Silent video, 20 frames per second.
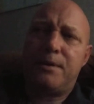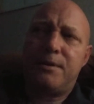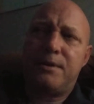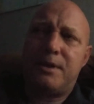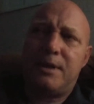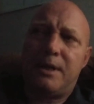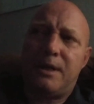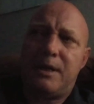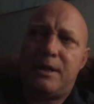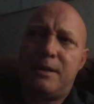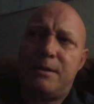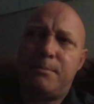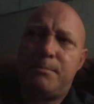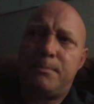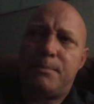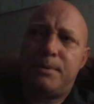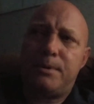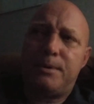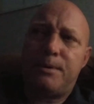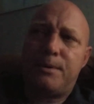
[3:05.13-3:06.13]
the lump
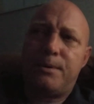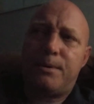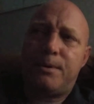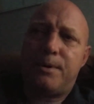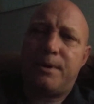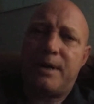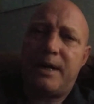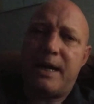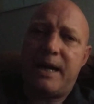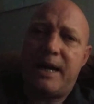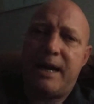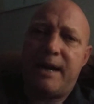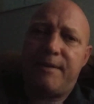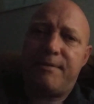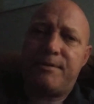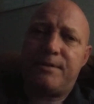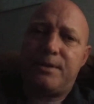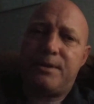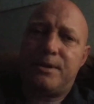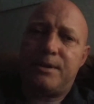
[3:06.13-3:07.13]
or
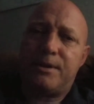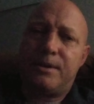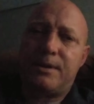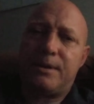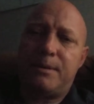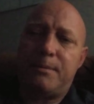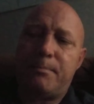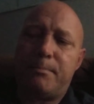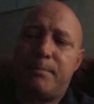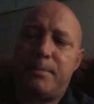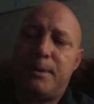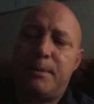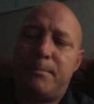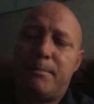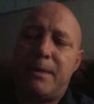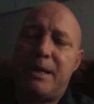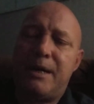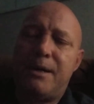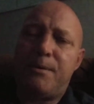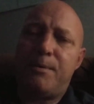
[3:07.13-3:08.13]
after, but
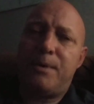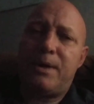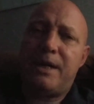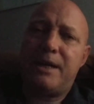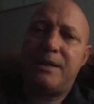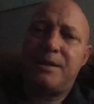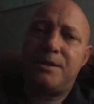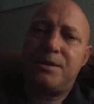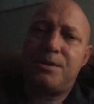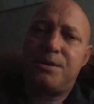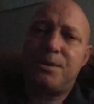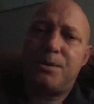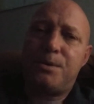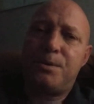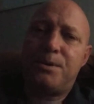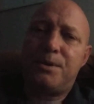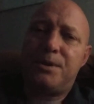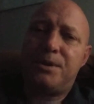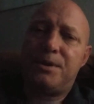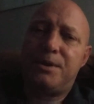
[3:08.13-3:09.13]
my right
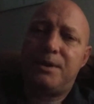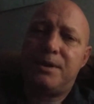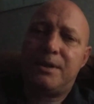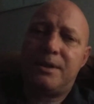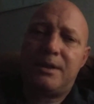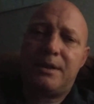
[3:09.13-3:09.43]
shoulder